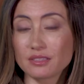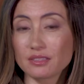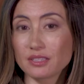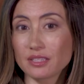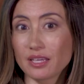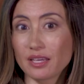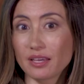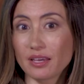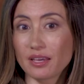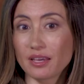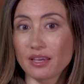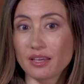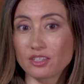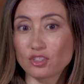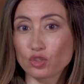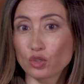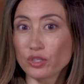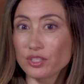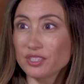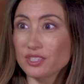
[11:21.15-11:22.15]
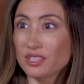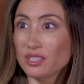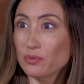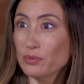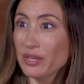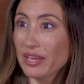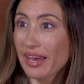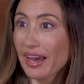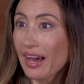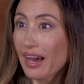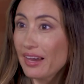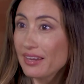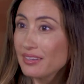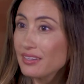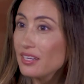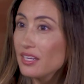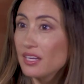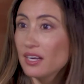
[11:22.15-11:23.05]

merely a choice that we had.